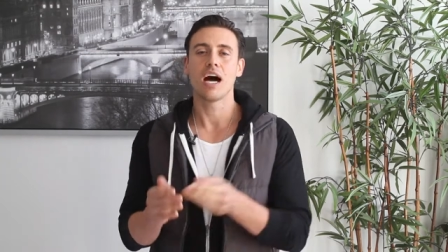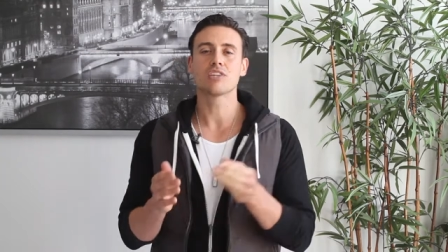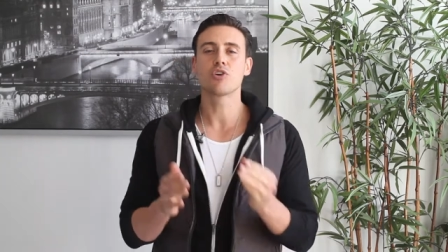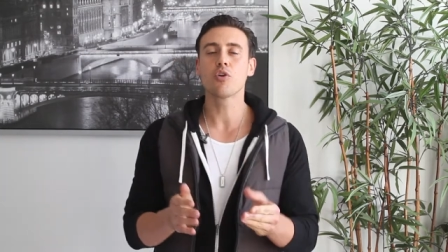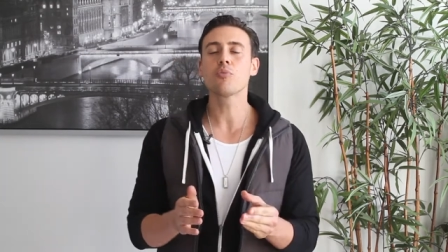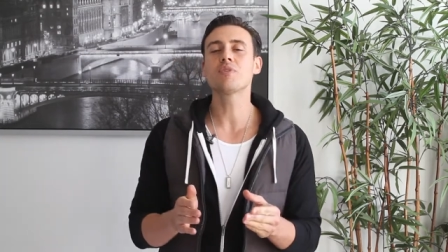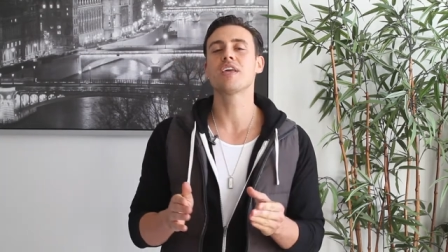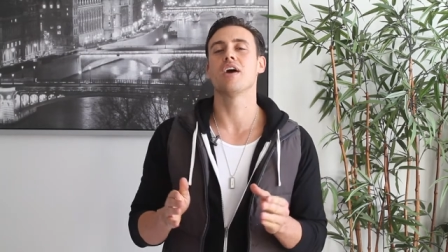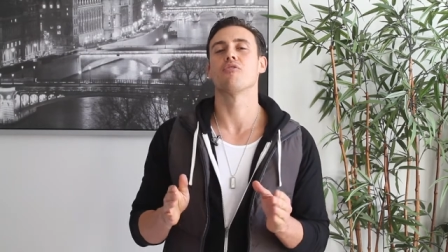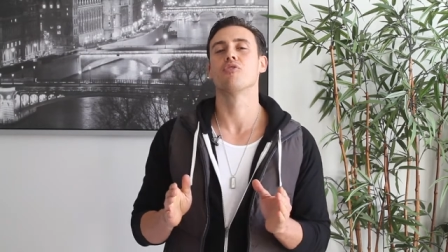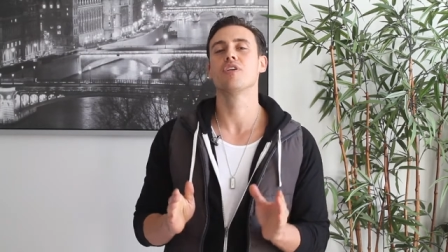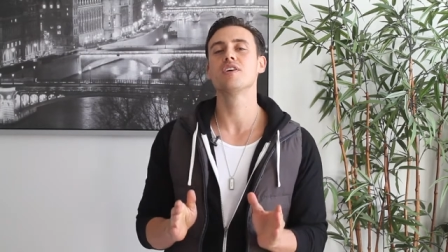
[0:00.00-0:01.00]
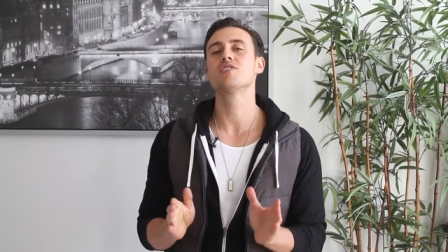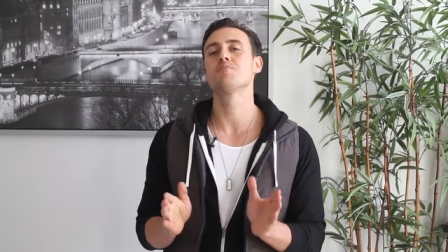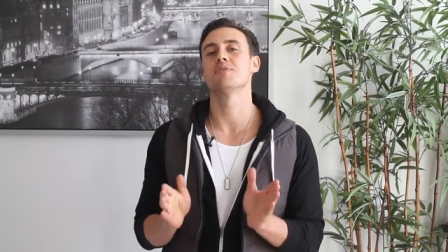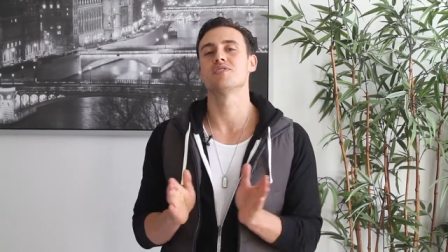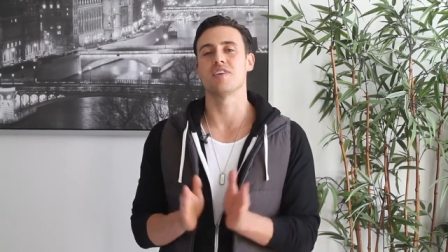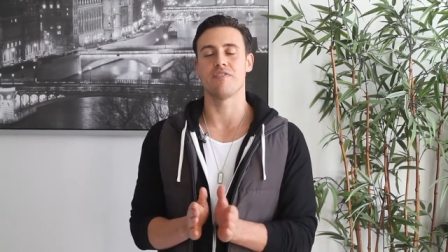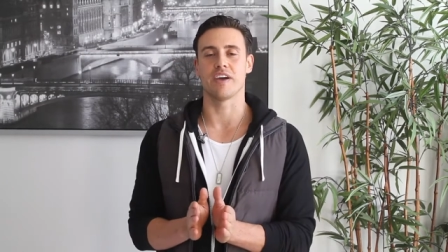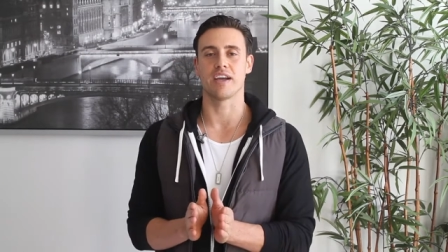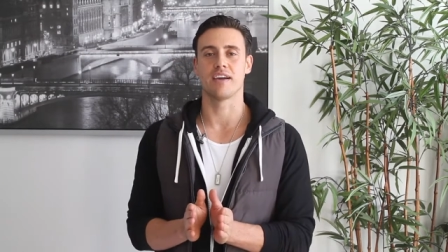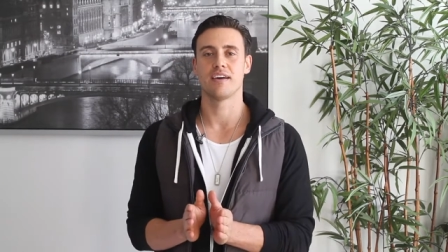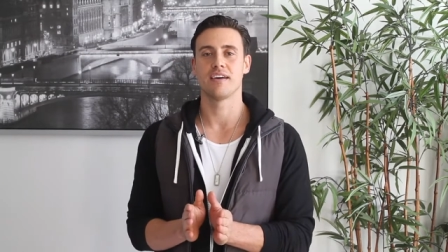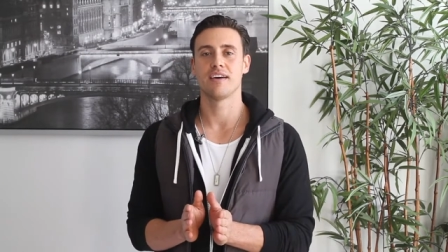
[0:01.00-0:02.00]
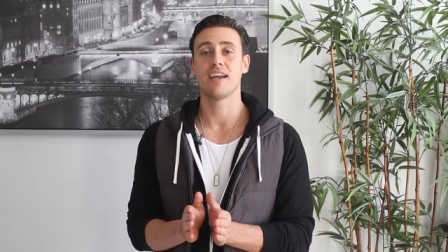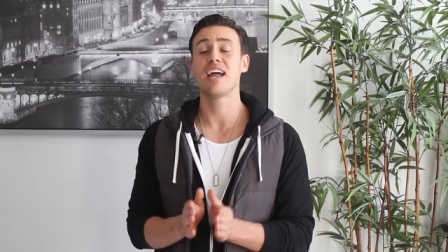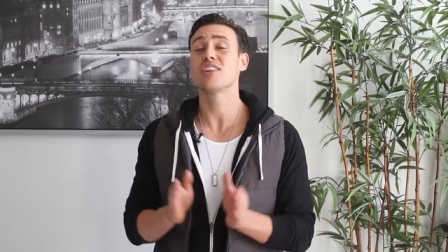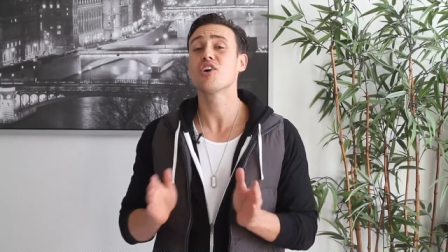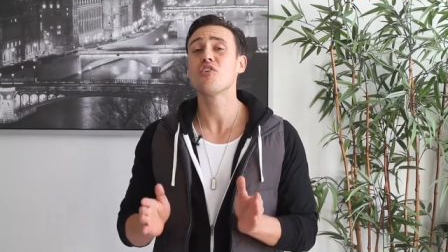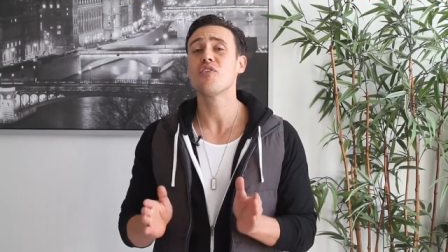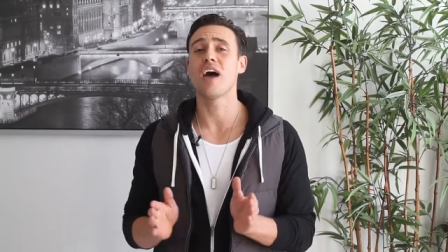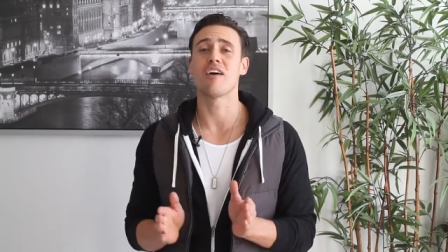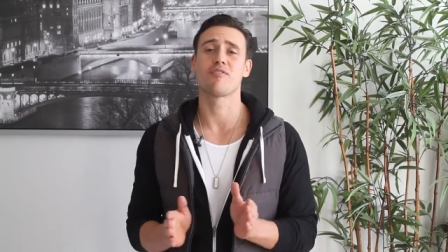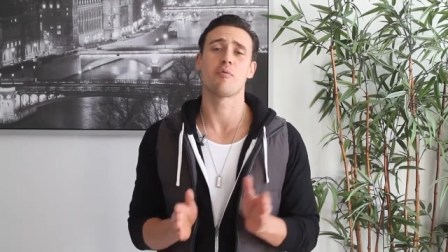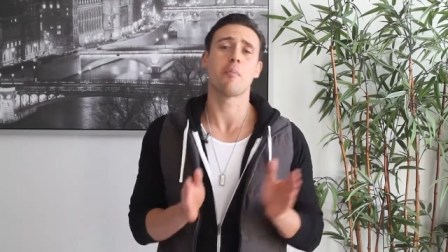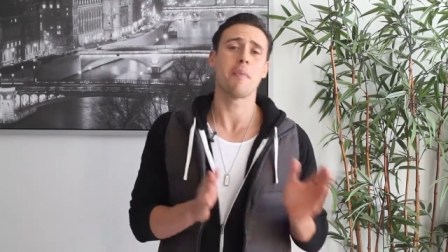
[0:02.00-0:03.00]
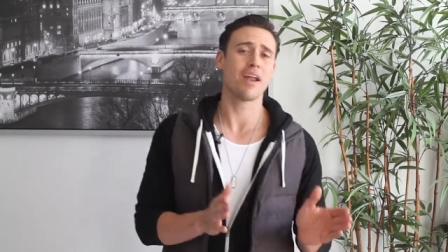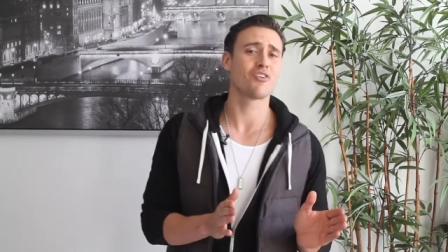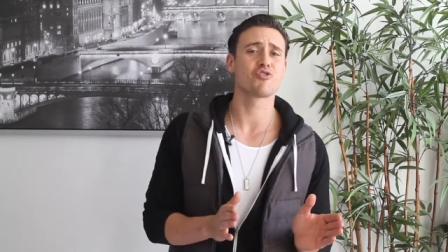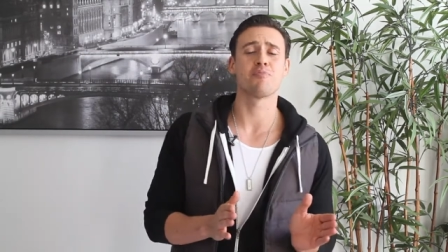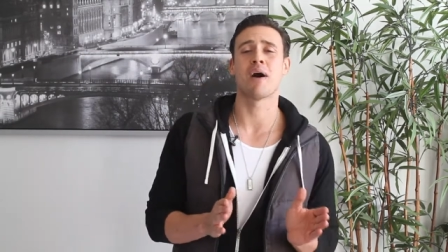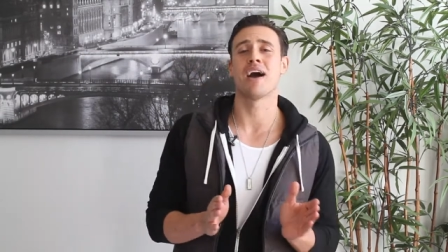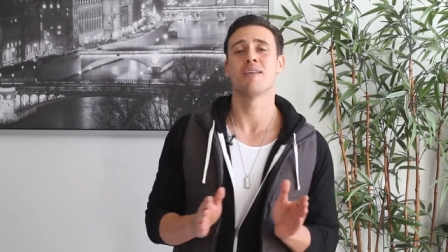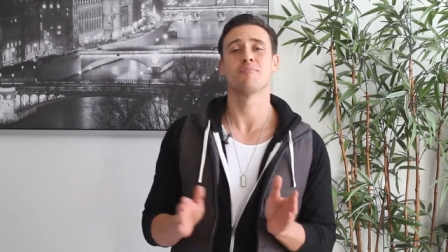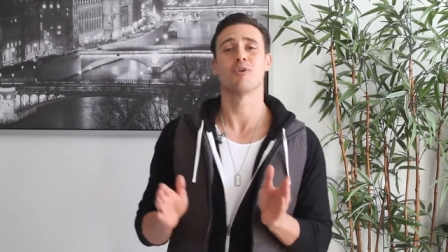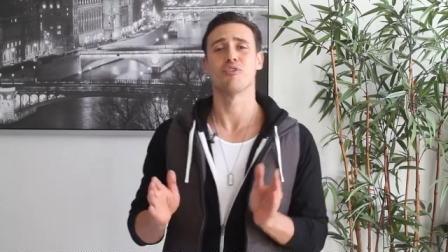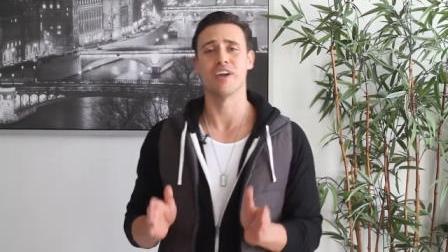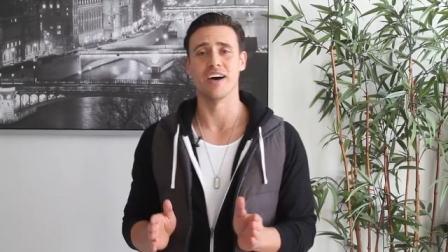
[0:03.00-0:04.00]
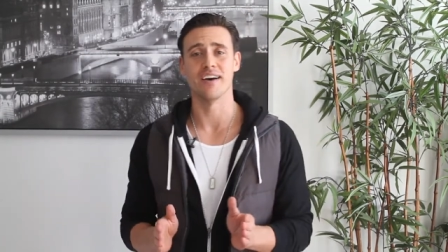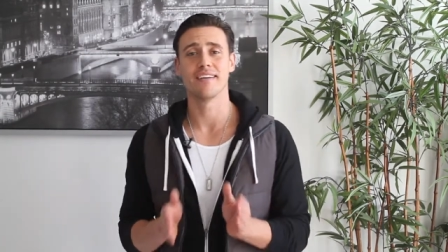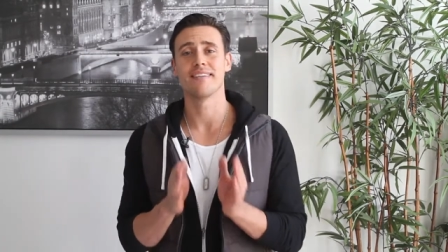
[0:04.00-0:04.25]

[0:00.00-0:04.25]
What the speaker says: I told him to get really specific. And I learned that from a manager of mine, Maria.